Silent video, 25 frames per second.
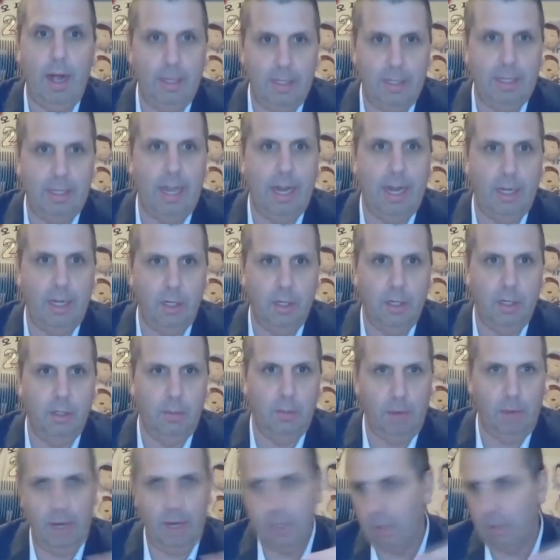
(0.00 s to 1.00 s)
sanctions,
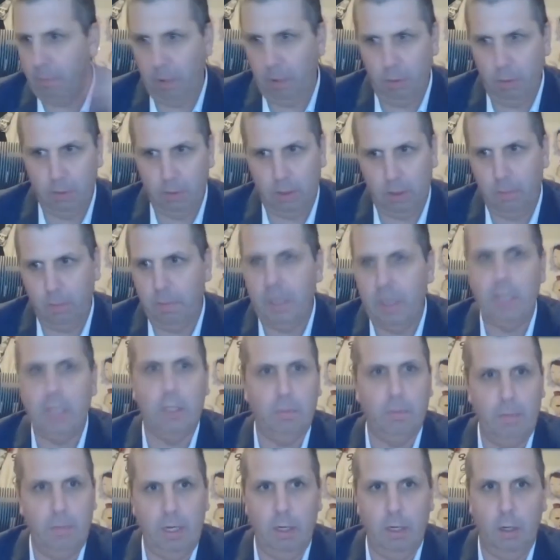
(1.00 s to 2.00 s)
right, as opposed to
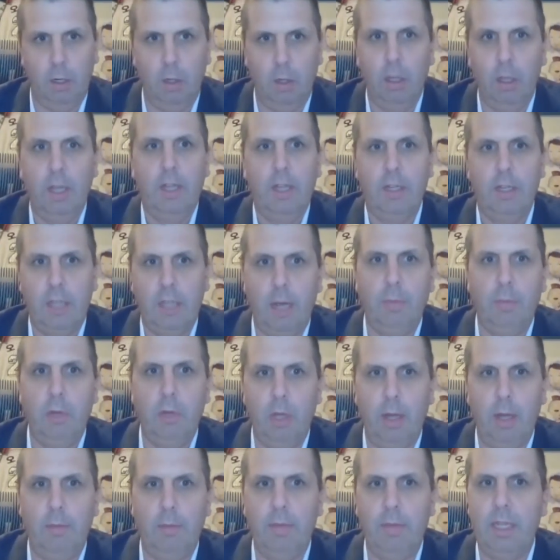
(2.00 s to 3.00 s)
piecemeal
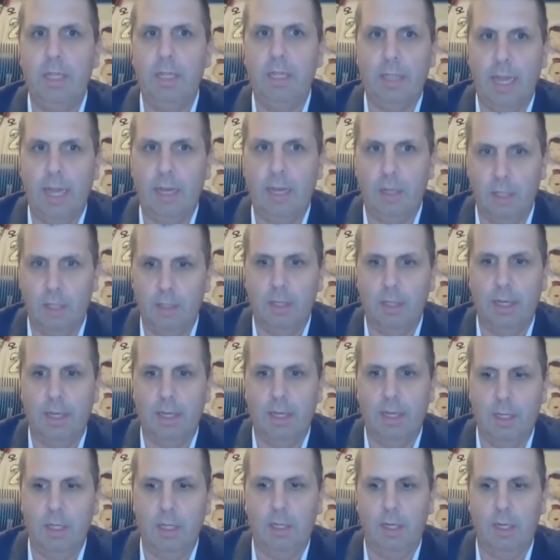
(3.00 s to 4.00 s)
WMD sanctions that
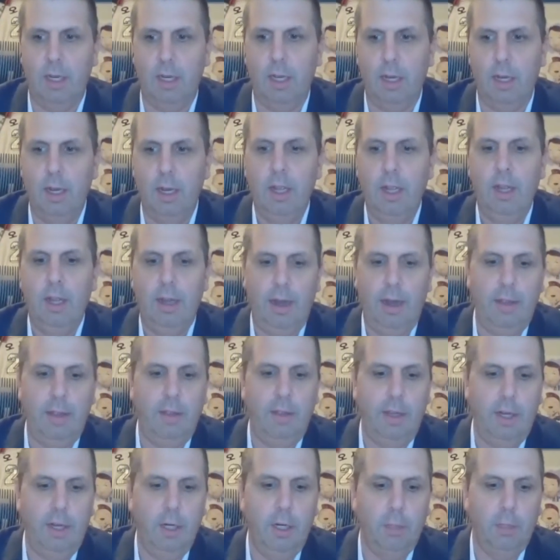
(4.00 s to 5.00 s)
existed in
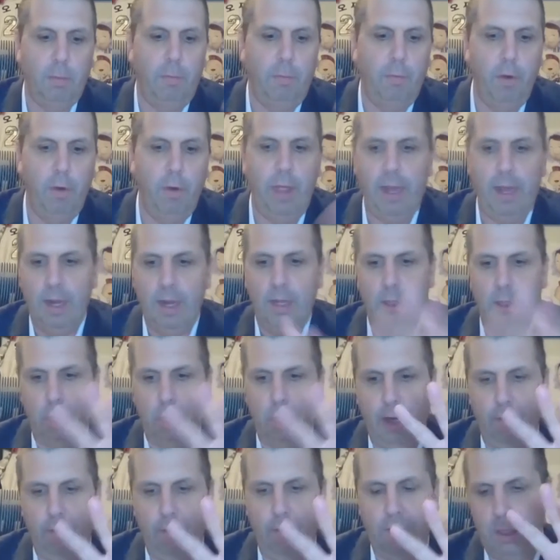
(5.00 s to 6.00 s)
the years before that. So
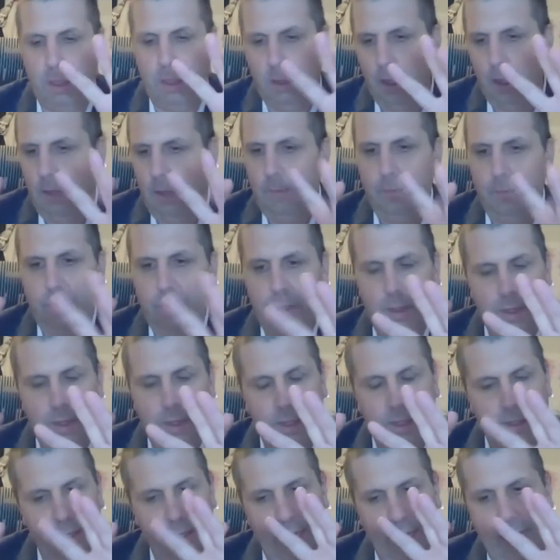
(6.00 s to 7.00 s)
you have
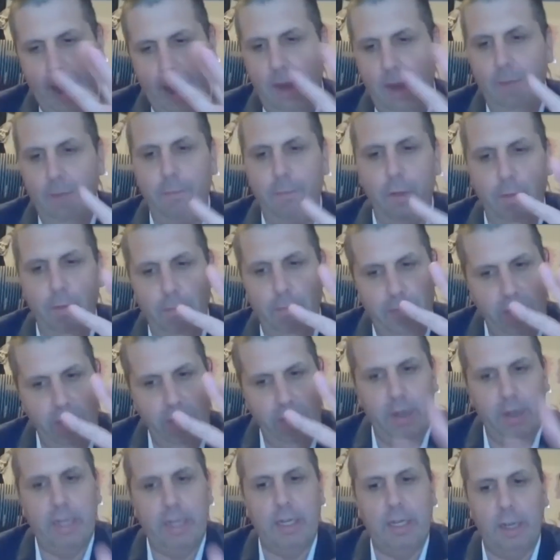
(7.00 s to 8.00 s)
these handful of
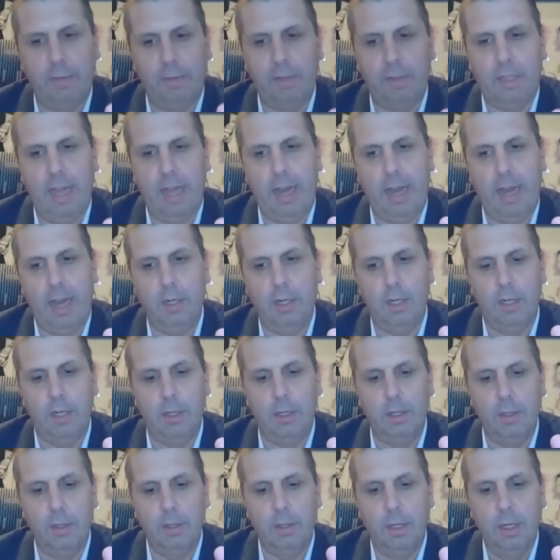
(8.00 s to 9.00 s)
very tough
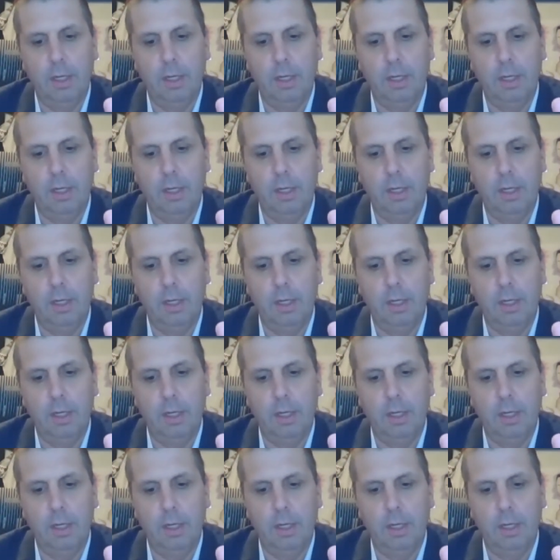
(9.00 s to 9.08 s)
sanctions,